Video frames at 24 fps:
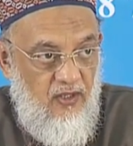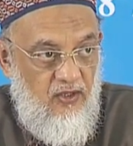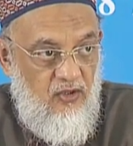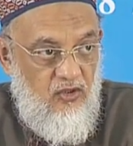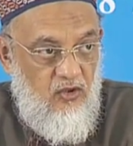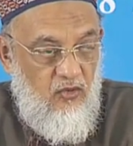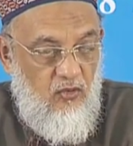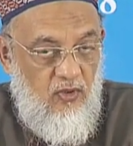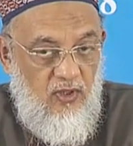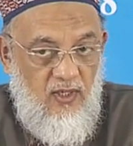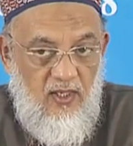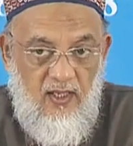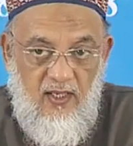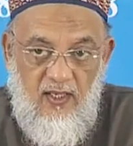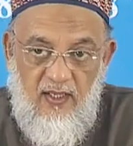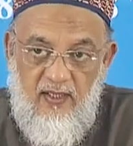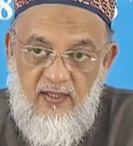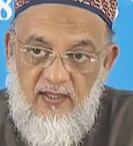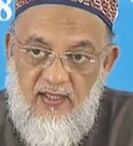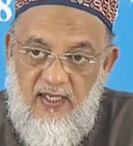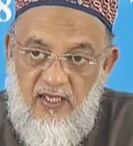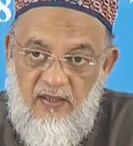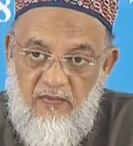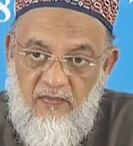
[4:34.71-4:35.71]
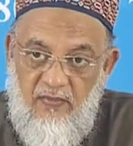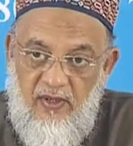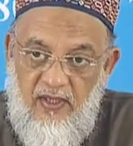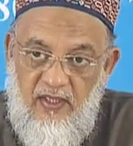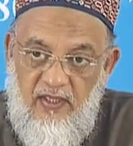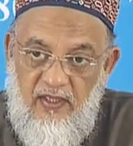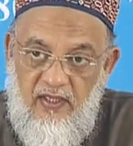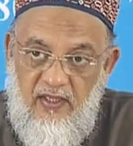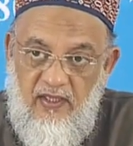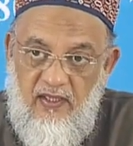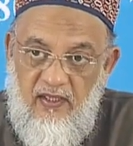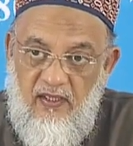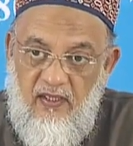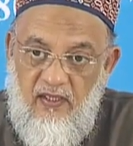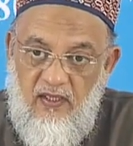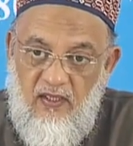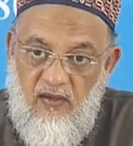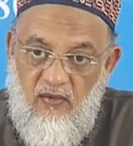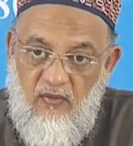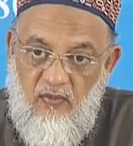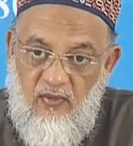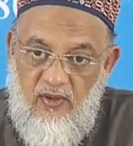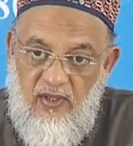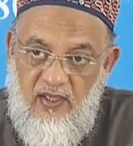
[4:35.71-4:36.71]
You will earn that money in
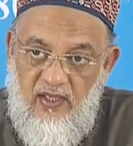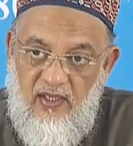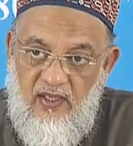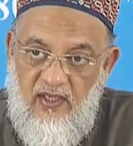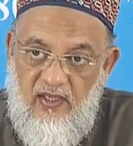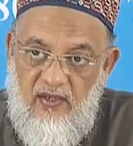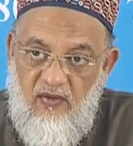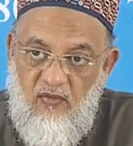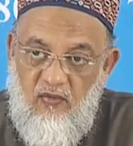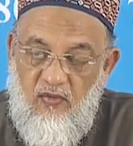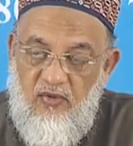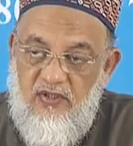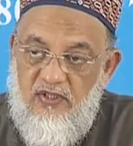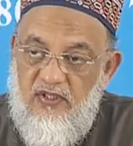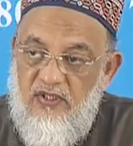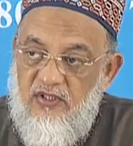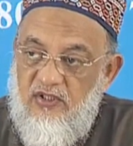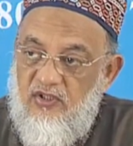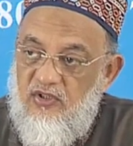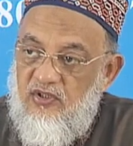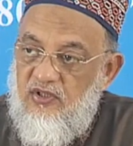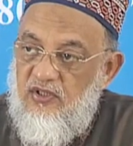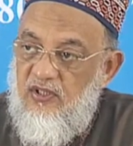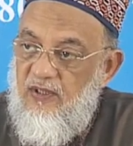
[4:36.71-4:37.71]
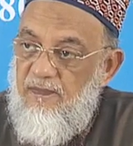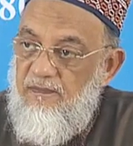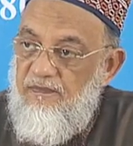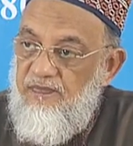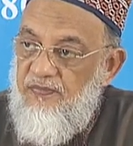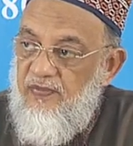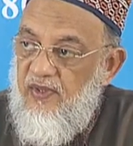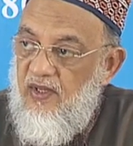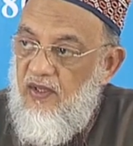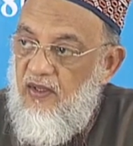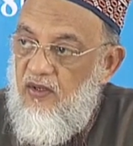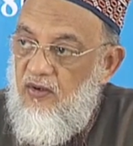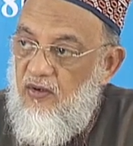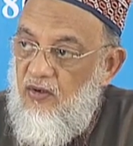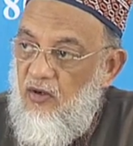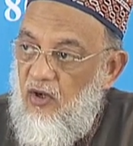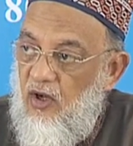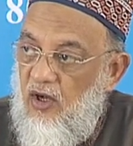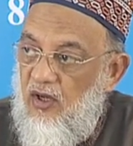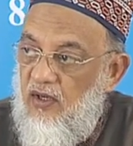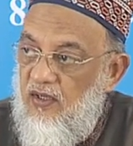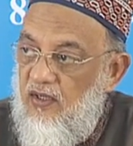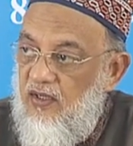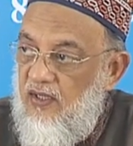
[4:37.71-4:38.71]
a way which is
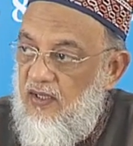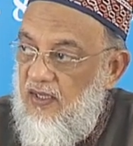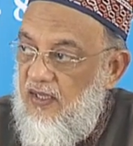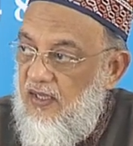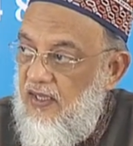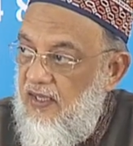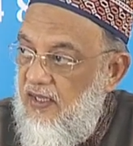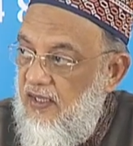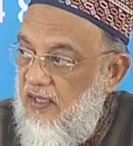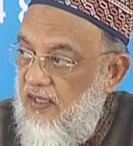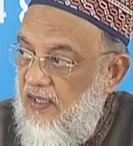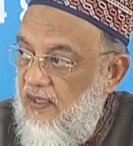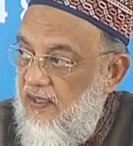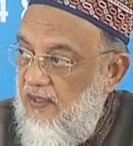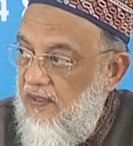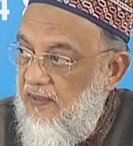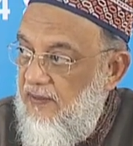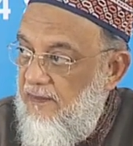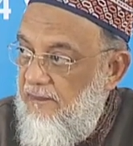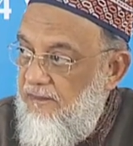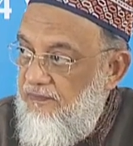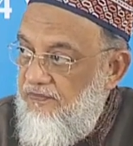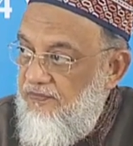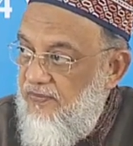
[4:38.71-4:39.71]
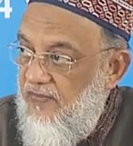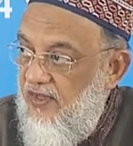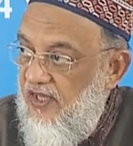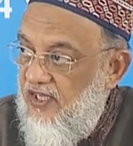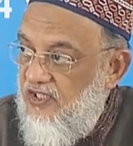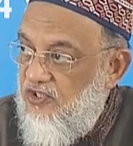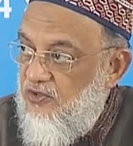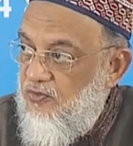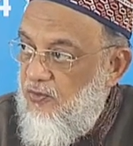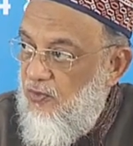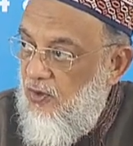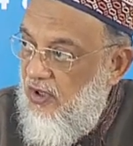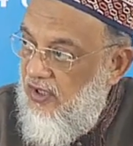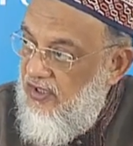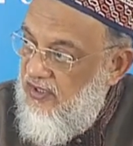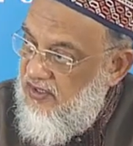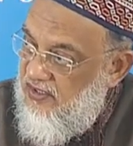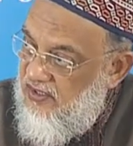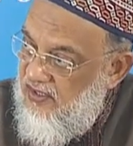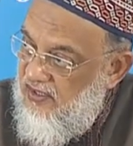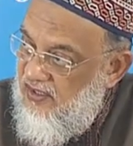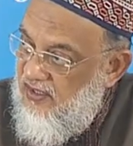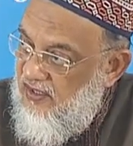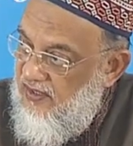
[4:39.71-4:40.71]

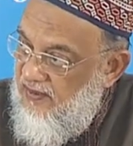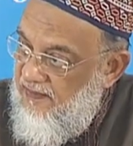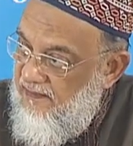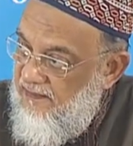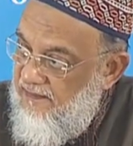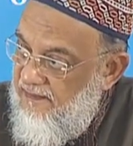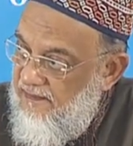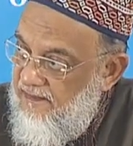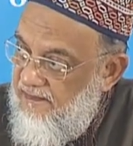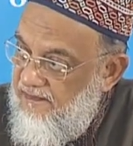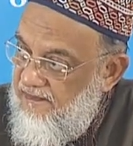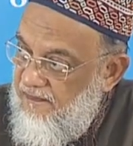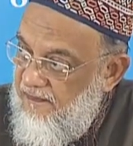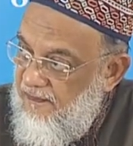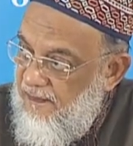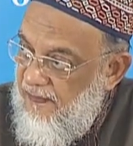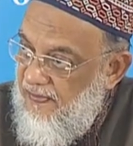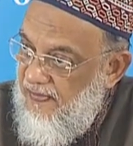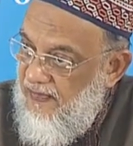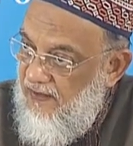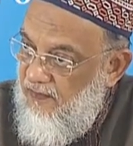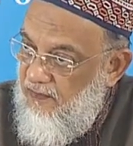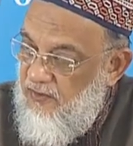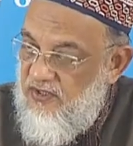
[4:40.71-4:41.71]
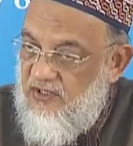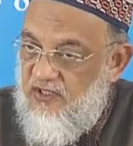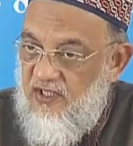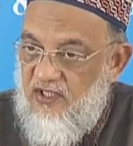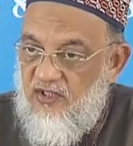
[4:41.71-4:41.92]
non-exploitatory, which